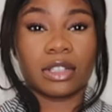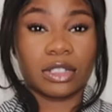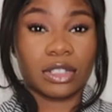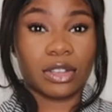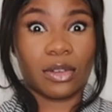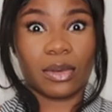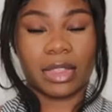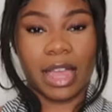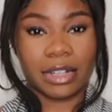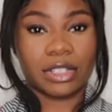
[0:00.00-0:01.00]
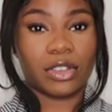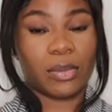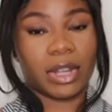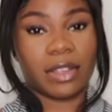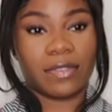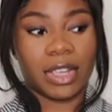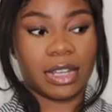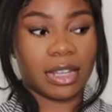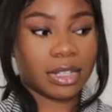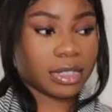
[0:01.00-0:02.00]
So that's super
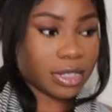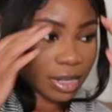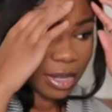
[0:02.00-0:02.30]
convenient.